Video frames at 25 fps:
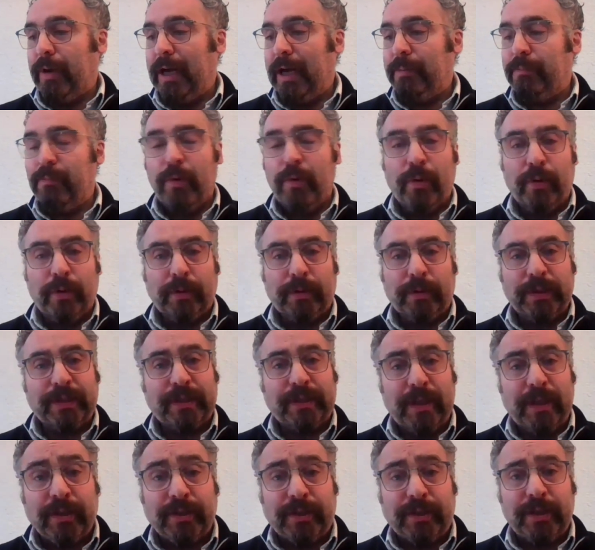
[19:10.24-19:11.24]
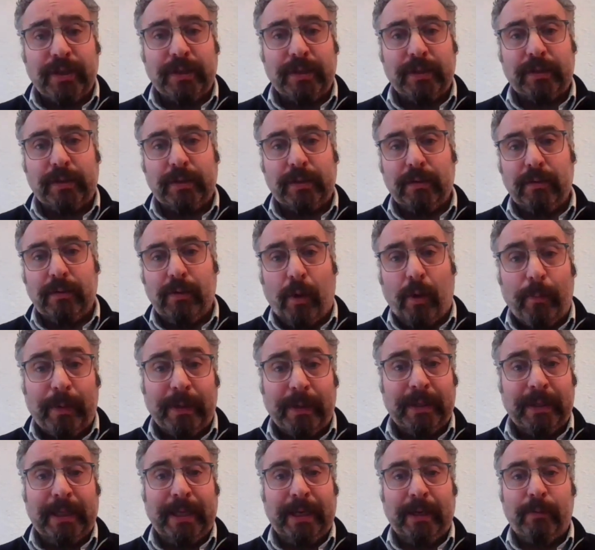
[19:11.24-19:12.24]
had more discussions
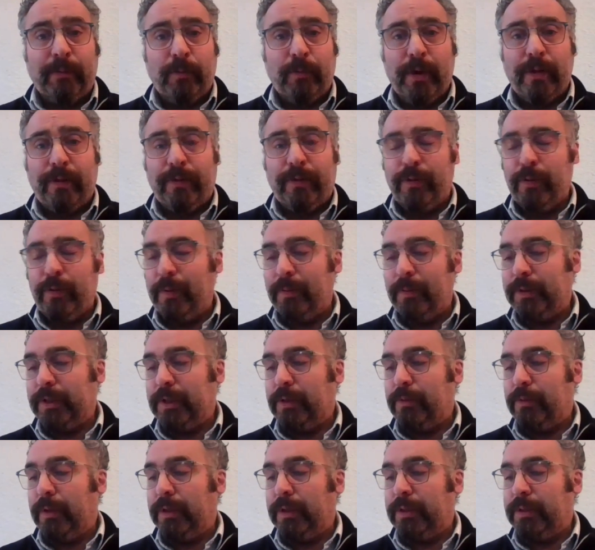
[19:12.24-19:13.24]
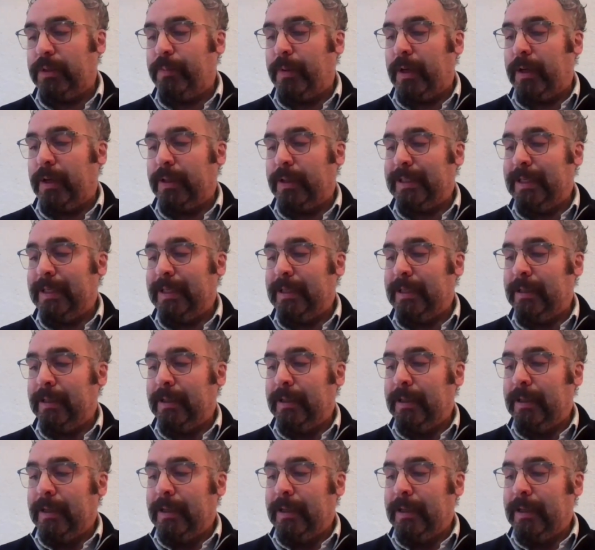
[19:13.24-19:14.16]
openly with the Women's Equality Party.